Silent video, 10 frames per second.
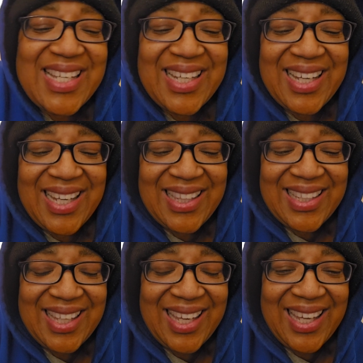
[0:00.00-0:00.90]
and the
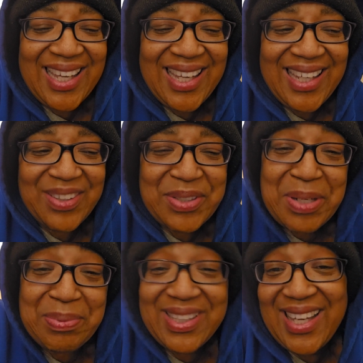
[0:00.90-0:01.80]
day or
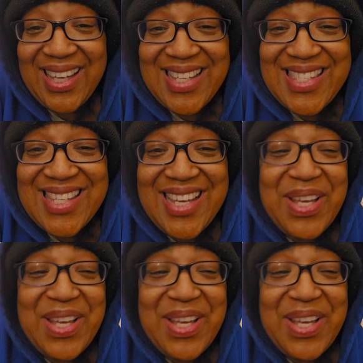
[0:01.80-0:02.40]
couple of days